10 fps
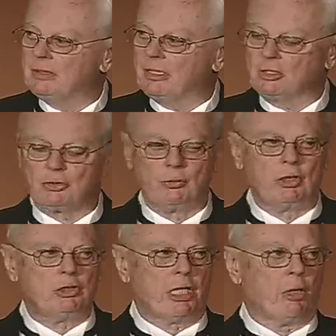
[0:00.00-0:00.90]
and it's through
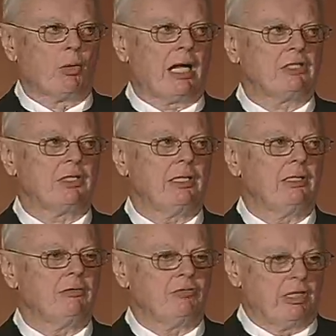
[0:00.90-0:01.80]
the
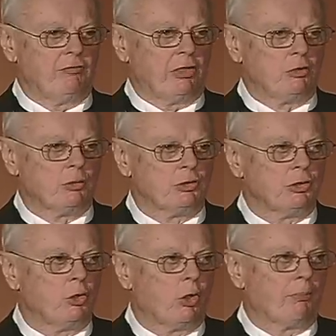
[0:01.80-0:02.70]
generosity of individuals
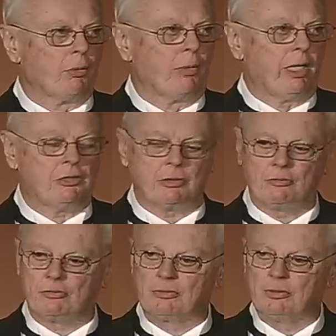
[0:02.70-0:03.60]
and
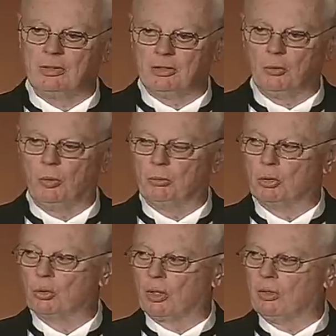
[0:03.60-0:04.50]
corporations that we will
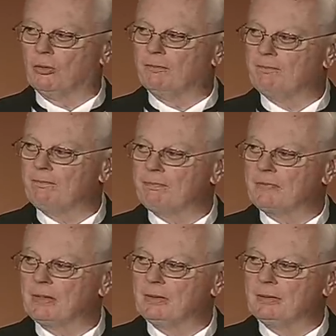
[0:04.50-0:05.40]
grow.
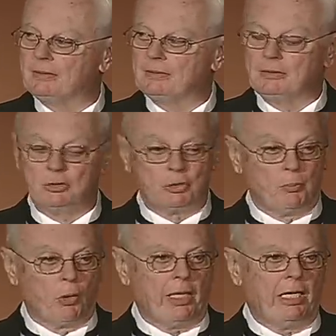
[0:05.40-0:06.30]

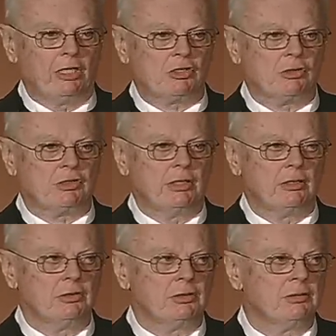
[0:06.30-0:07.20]
Supporting Easter
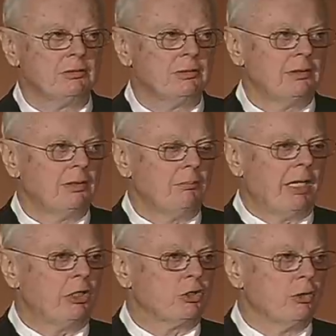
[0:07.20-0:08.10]
Seals
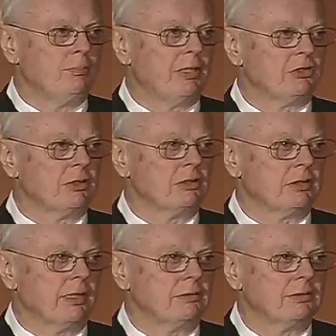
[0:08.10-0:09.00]
makes good business
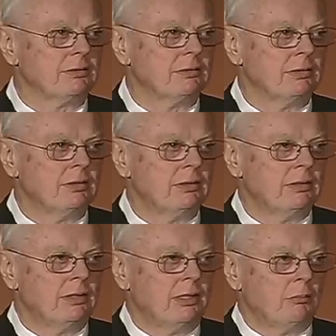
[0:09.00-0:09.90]
sense.
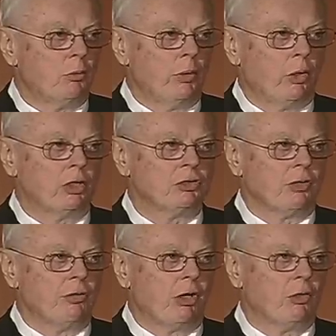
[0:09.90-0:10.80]
But we also
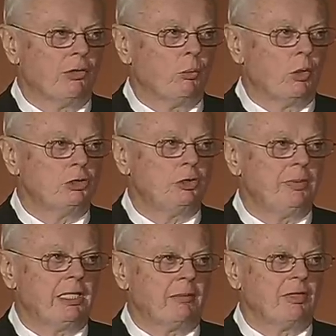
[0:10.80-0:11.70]
know that once you
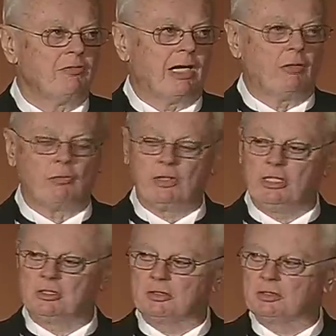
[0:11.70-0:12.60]
become involved with
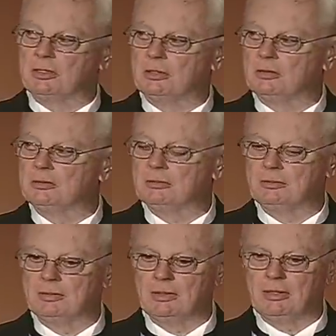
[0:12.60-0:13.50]
Easter Seals,
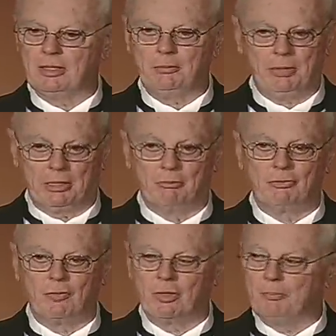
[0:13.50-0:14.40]
it becomes
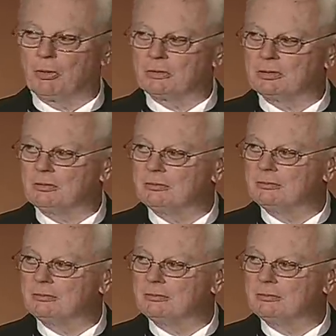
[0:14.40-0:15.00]
very personal.